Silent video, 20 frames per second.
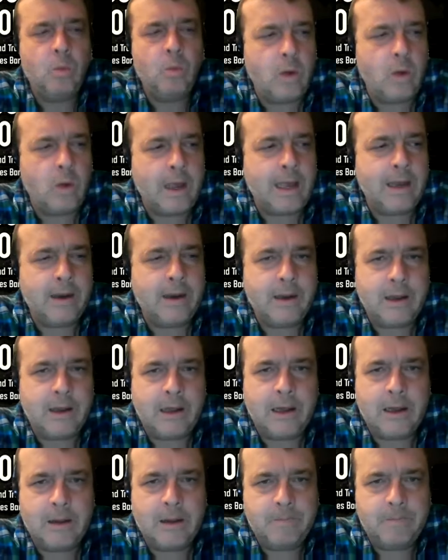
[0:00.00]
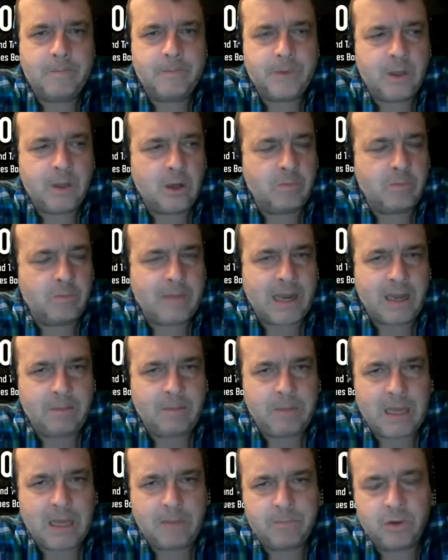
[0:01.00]
when um, you know many
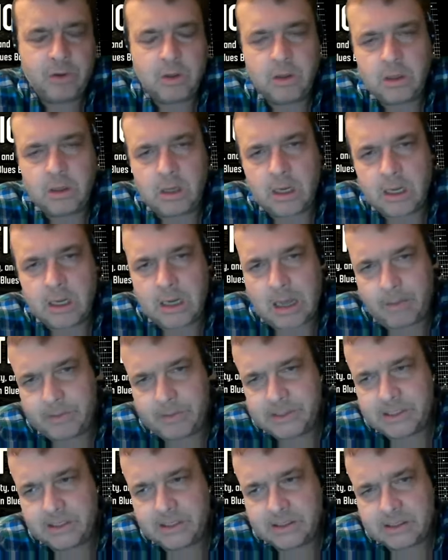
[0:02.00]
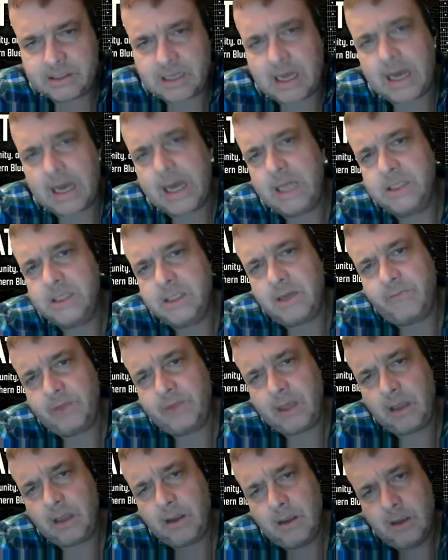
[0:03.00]
people on opposite sides of
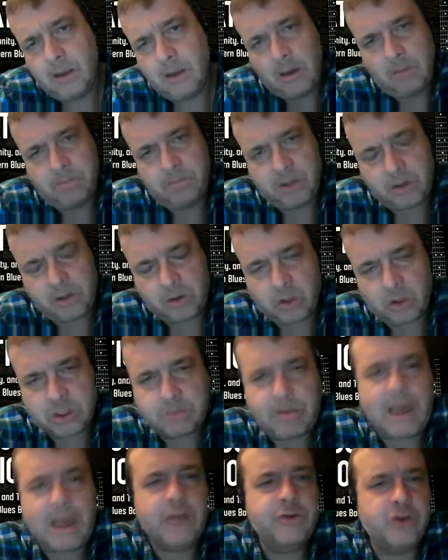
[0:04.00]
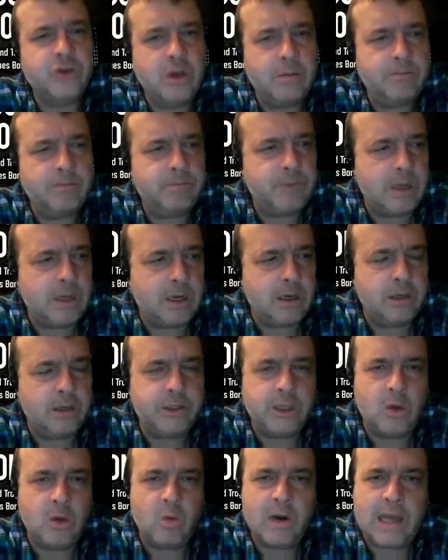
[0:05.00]
the political spectrum uh,
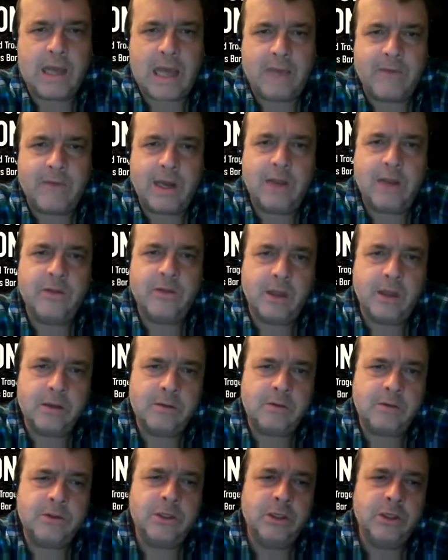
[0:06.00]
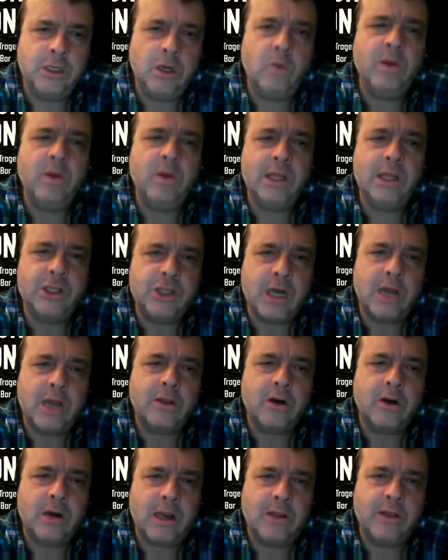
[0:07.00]
don't want to have anything to do with each
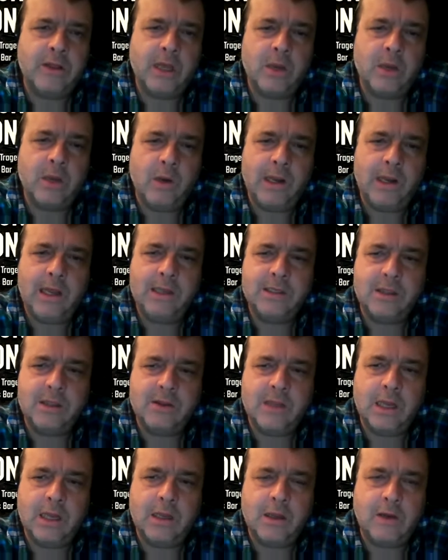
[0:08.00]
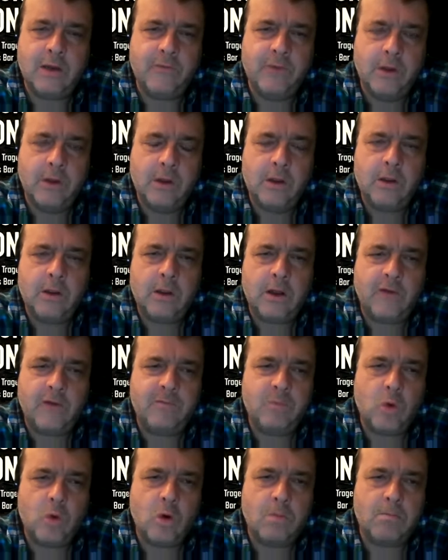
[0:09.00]
other, I think we need to think of
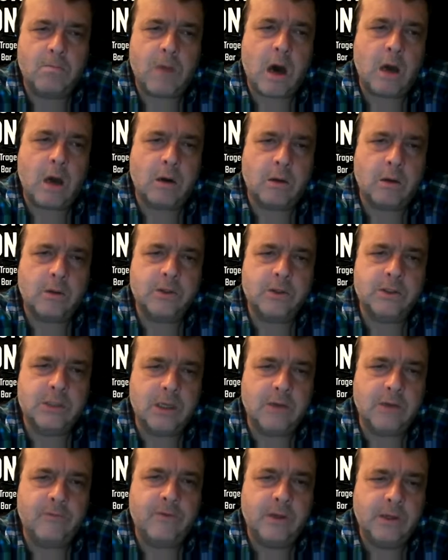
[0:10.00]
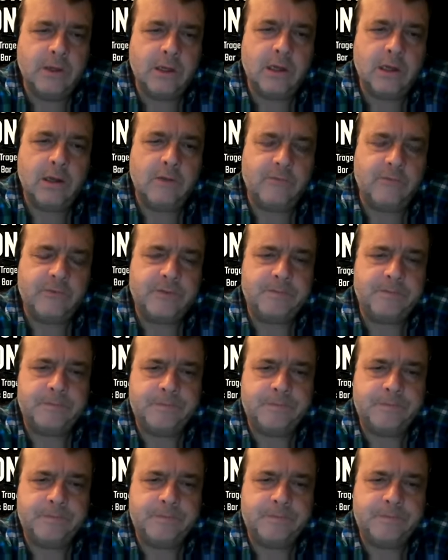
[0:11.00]
of more models of of